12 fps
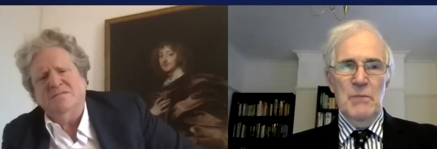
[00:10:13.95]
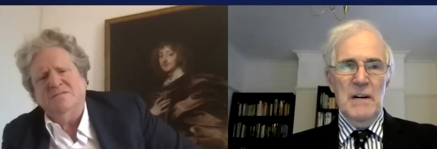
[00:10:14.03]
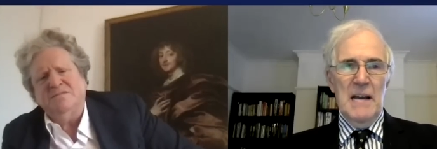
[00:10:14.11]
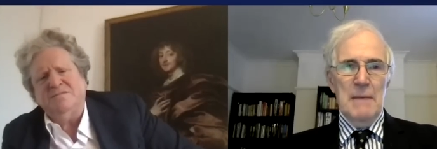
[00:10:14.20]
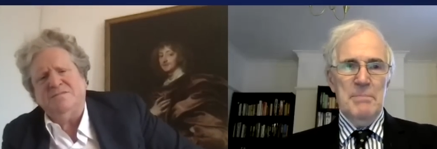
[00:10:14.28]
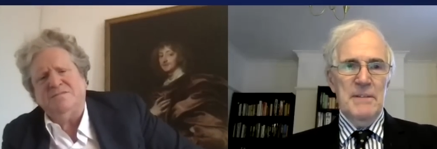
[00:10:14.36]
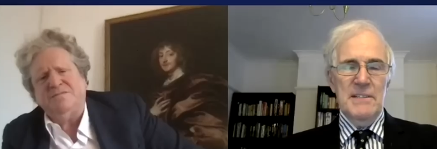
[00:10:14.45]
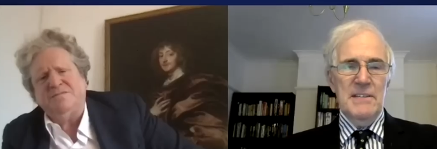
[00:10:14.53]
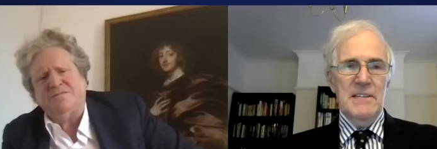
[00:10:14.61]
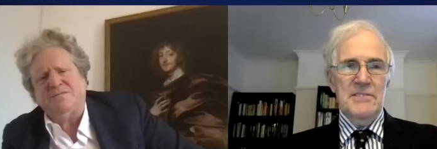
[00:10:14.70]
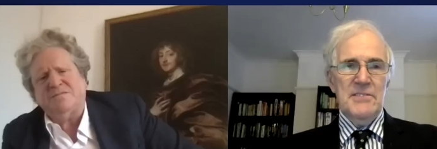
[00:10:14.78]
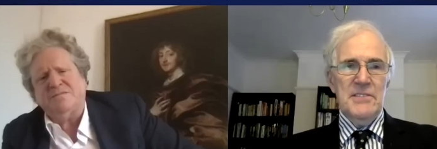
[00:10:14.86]
Speaker 1: will happen
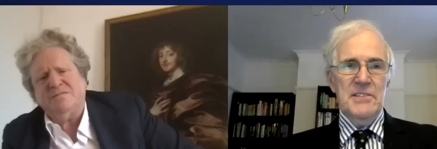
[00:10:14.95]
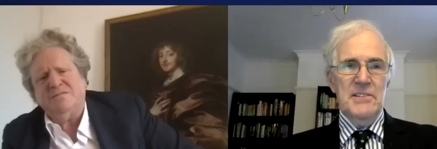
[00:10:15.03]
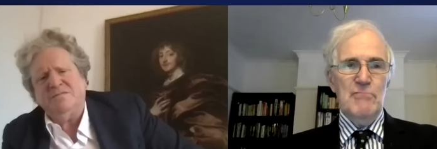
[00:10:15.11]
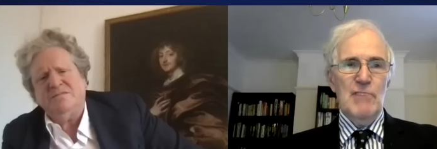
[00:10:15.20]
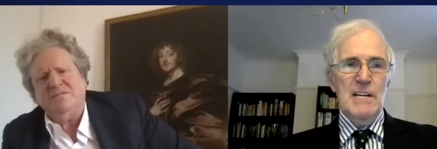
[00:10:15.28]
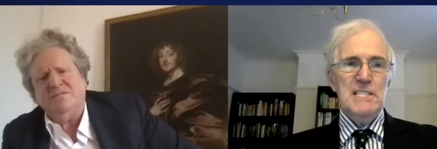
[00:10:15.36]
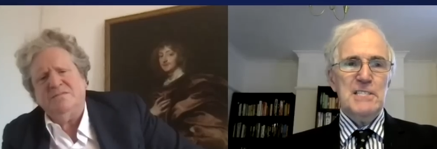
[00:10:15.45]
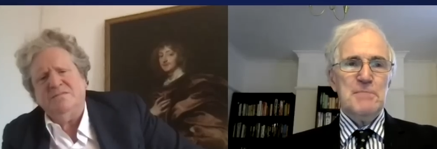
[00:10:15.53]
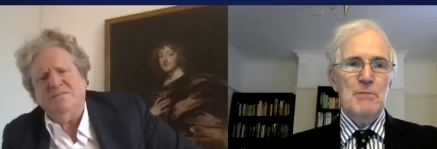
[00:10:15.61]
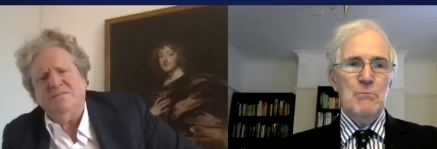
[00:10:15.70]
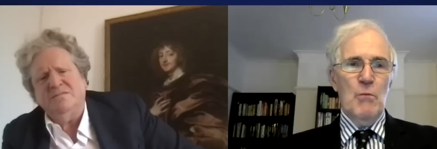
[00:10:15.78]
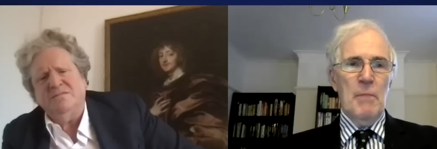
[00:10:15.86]
is that an
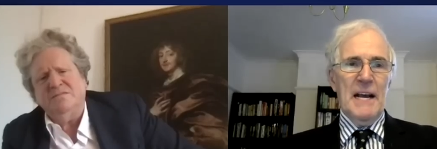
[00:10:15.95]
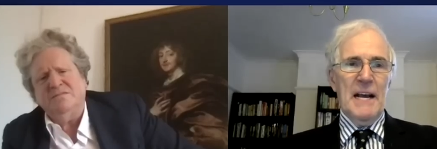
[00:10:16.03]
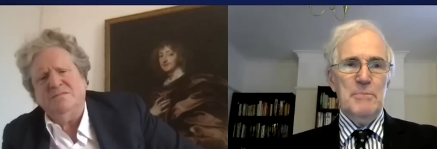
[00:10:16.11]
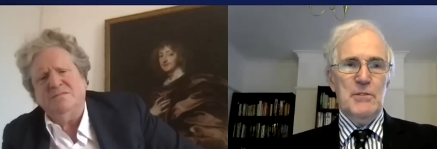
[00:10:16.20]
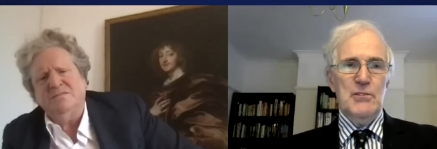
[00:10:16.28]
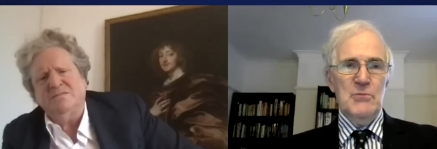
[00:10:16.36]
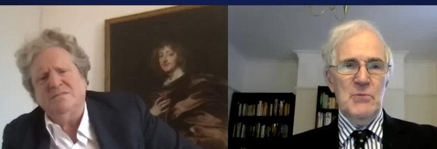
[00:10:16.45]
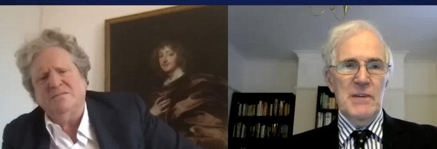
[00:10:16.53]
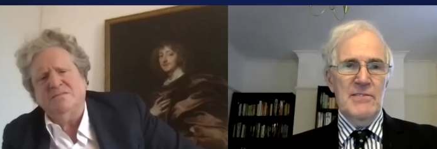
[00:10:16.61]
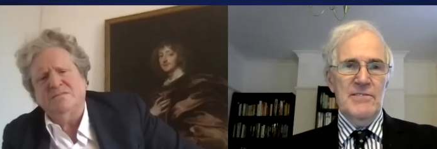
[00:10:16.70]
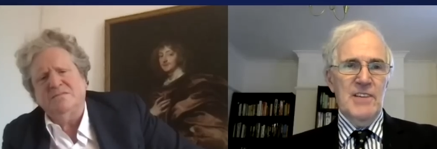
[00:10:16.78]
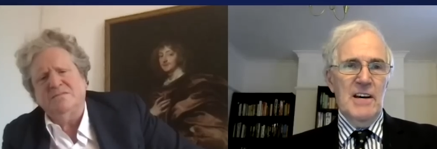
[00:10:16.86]
arrangement will be come to
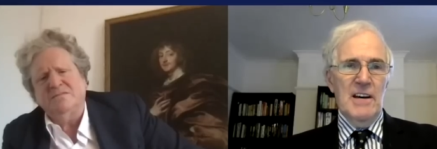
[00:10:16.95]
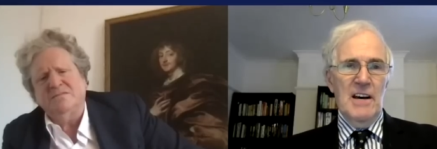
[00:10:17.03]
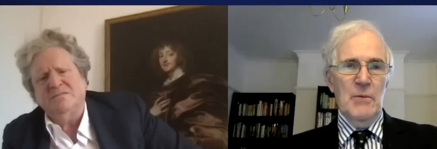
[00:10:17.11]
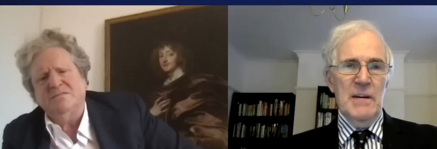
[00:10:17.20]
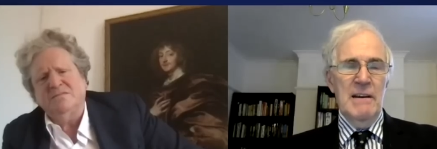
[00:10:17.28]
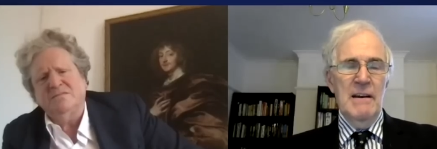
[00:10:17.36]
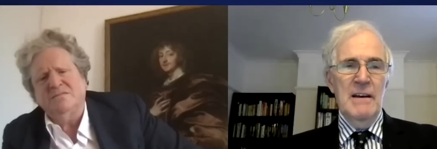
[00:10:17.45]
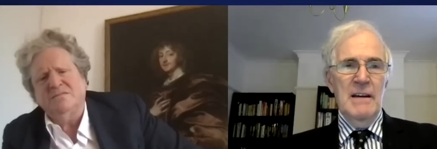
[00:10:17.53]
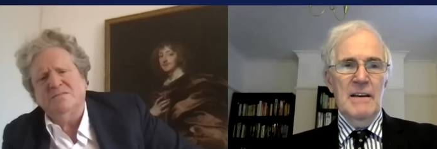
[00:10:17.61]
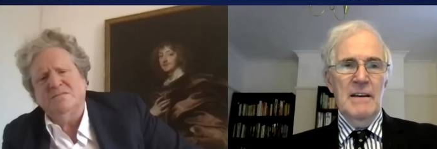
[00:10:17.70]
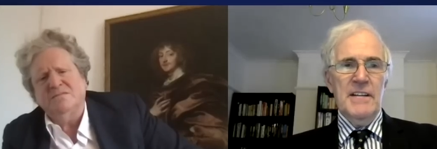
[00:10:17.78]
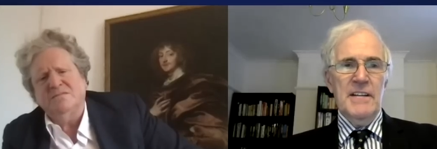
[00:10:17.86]
with Zahawi,
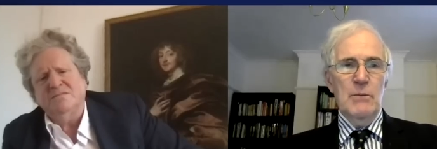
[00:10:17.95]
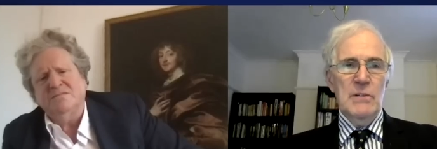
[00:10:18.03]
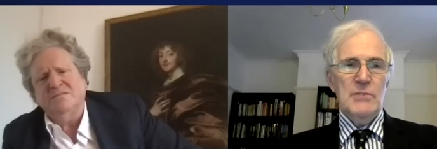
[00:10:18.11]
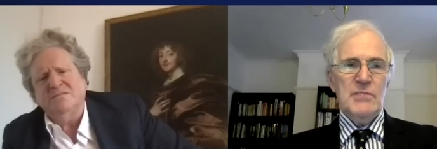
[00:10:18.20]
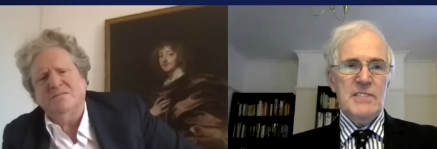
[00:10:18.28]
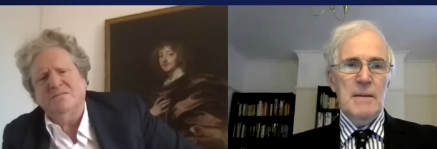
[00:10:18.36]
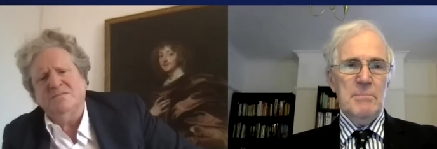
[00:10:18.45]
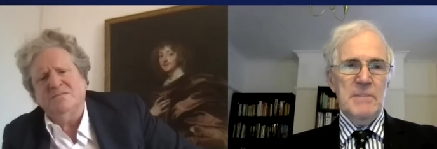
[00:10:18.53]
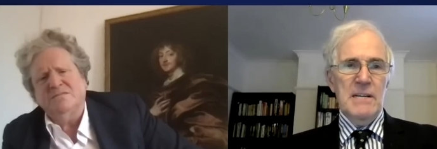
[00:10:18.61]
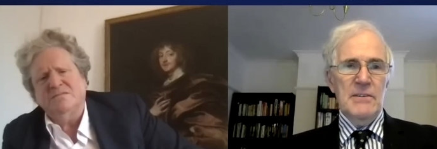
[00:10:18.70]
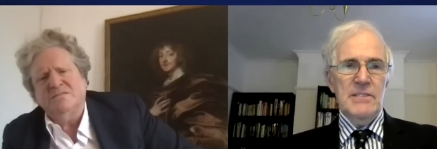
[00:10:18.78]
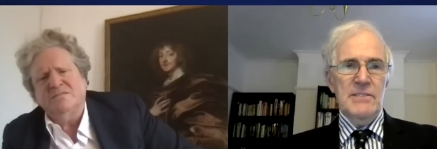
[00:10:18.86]
and that he will step
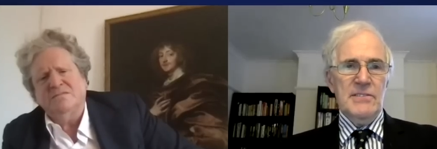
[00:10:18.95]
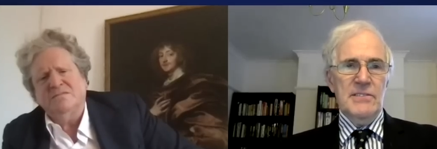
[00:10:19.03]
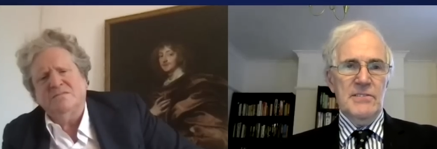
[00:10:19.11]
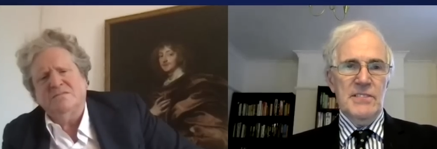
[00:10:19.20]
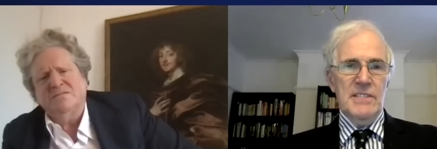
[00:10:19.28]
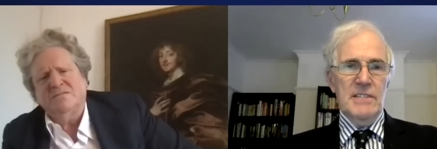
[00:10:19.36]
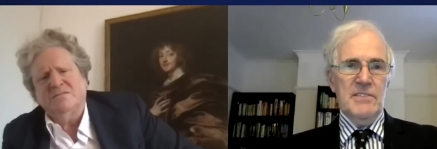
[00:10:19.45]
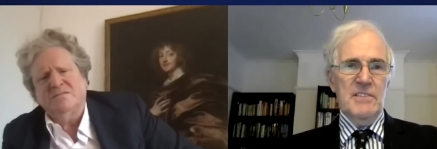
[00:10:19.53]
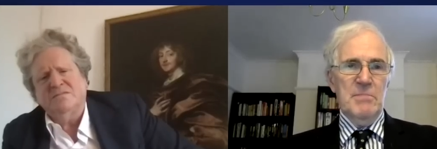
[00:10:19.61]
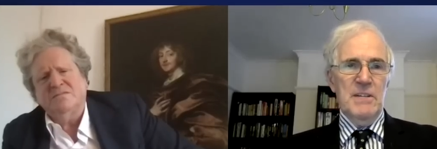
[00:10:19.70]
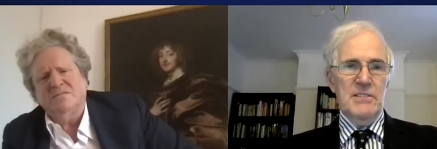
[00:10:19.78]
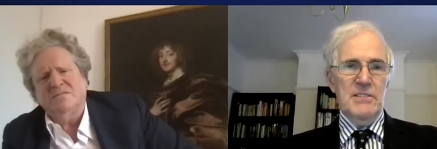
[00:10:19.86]
down as Conservative
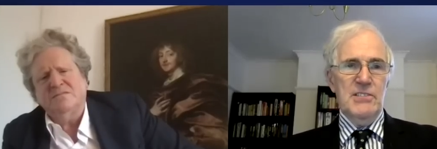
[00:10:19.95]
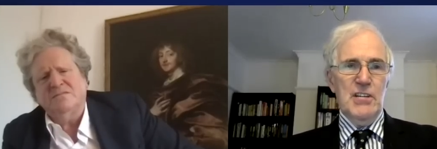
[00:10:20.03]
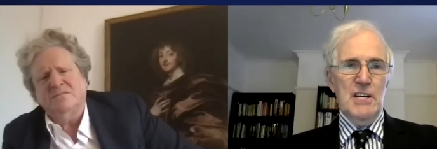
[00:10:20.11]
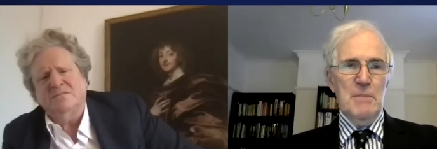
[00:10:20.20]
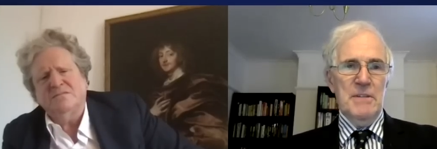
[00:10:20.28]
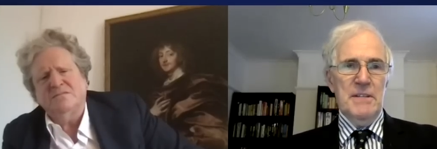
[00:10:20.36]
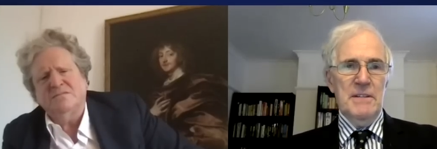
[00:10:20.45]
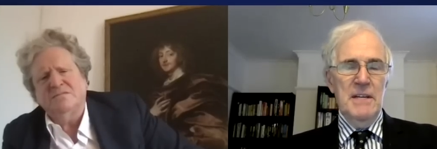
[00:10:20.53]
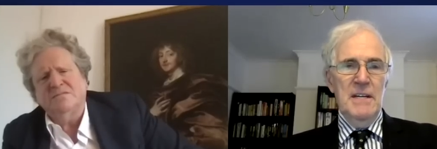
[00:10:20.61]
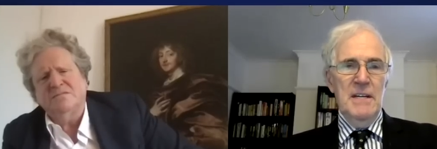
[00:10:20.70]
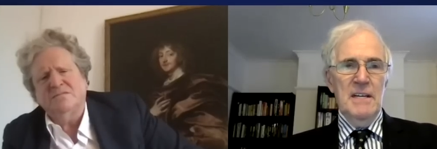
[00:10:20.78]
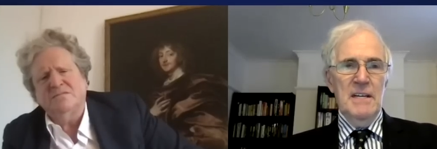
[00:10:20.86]
Party chairman.
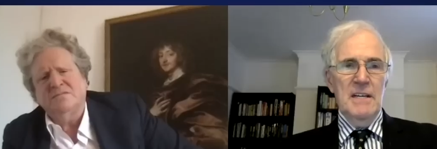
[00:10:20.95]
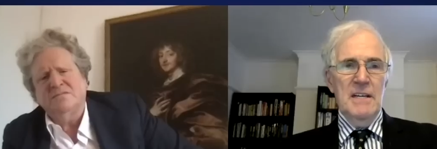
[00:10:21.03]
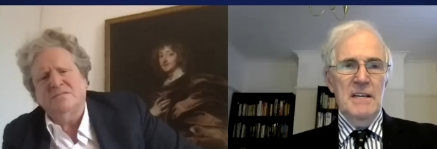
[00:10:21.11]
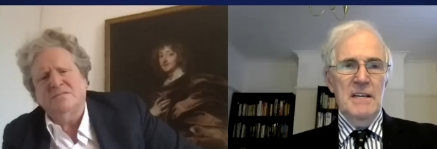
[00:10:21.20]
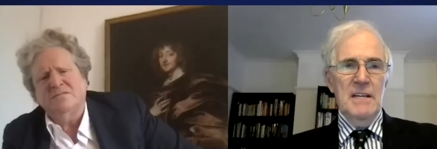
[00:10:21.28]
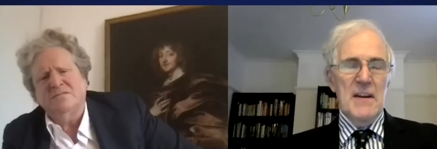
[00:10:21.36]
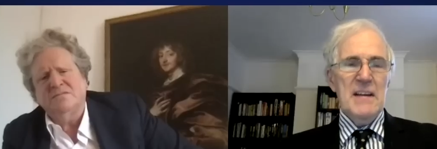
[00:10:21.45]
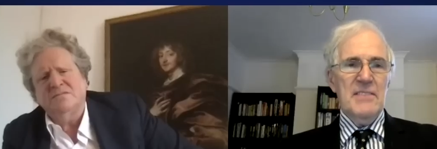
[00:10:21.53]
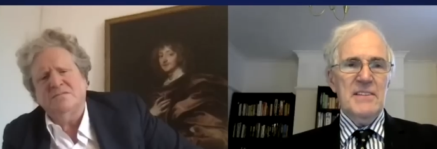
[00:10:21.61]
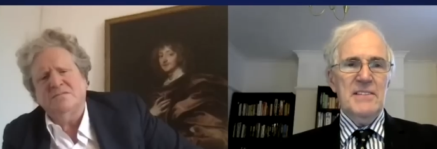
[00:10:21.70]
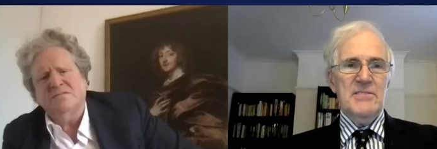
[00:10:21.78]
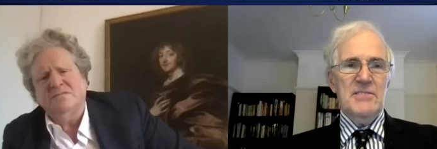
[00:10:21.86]
Uh, um, but
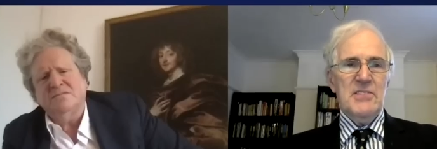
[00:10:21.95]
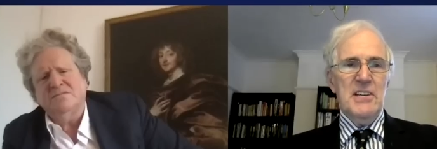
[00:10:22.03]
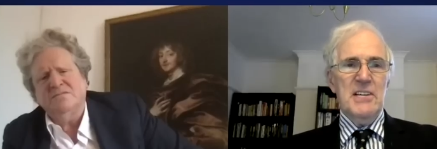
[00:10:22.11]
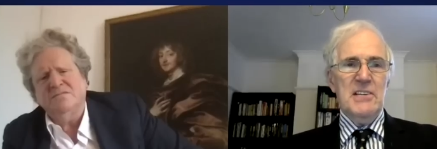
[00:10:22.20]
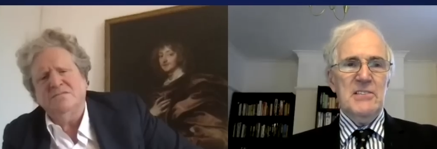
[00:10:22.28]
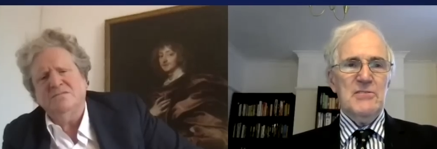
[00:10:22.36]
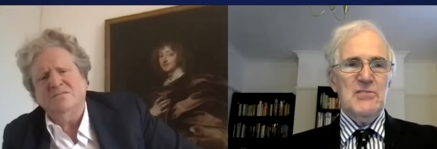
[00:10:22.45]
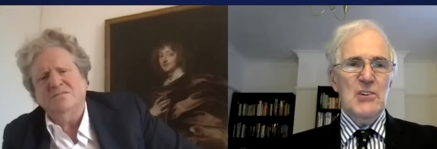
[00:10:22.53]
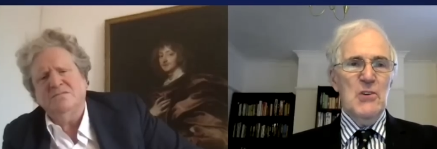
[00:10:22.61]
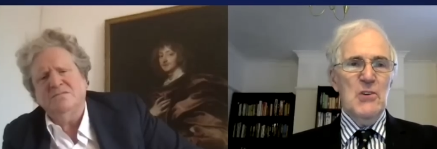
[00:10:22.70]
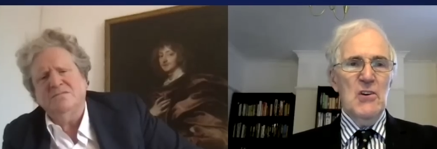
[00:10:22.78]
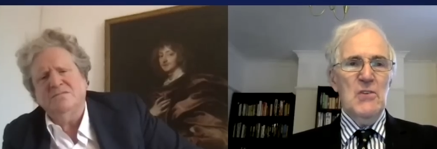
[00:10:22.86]
the fact that it's taken
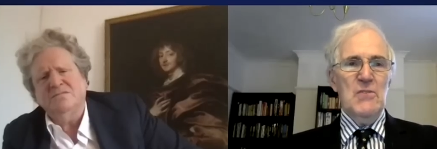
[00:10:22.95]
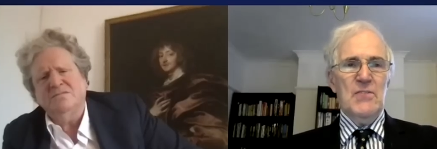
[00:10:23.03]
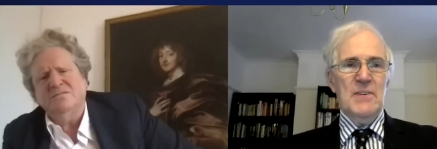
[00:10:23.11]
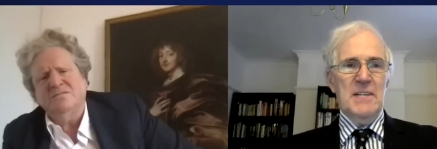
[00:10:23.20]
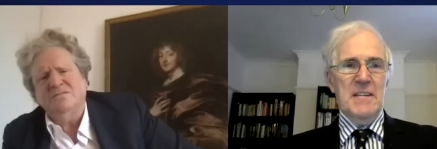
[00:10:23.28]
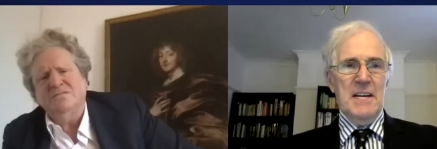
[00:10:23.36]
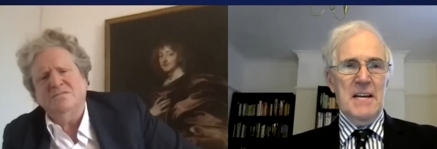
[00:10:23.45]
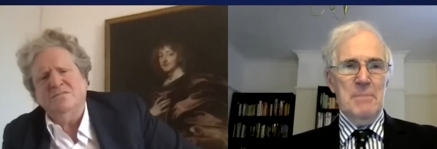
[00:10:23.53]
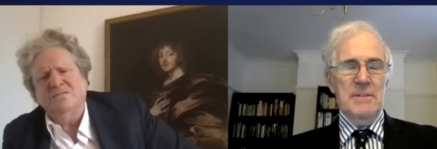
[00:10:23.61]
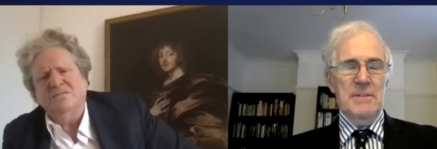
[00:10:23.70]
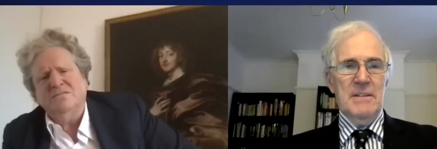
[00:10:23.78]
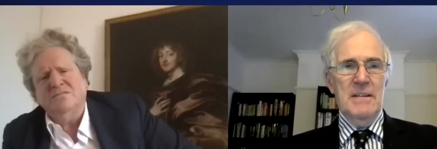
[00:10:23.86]
so long for it to
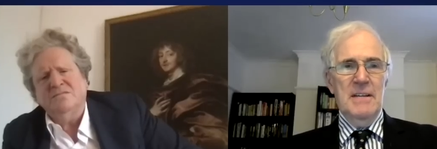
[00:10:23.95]
happen,